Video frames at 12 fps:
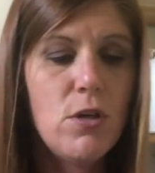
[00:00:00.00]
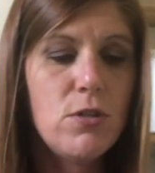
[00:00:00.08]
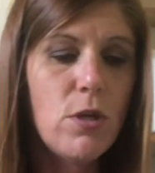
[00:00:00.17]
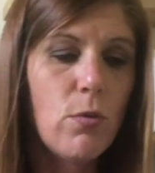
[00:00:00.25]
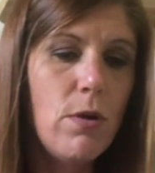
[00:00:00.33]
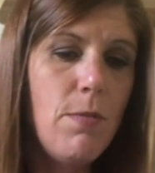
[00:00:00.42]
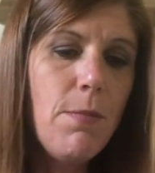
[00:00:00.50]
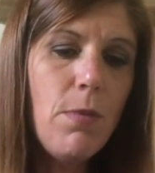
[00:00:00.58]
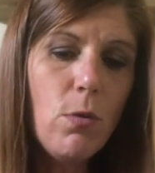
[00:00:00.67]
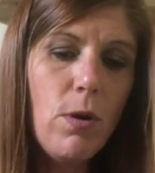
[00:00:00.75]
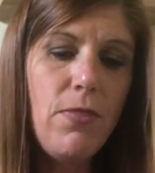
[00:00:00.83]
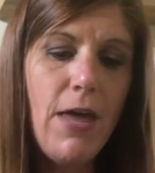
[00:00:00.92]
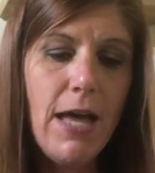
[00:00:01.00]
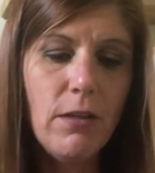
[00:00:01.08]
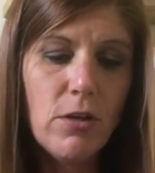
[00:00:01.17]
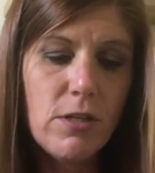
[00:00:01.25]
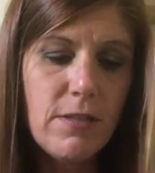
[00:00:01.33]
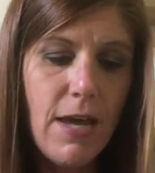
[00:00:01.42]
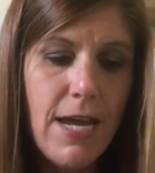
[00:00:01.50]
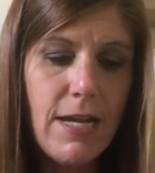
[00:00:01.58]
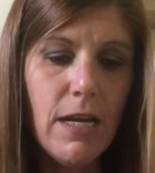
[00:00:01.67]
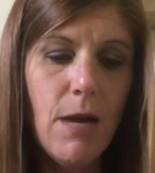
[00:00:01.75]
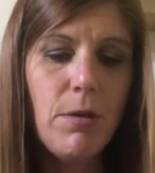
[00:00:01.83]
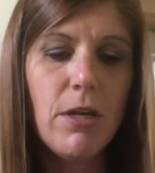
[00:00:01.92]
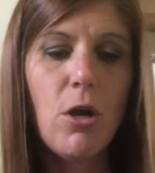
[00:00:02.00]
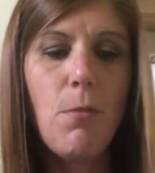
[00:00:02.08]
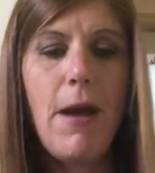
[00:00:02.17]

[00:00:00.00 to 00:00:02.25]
So remember what that looks like, and I'm going to go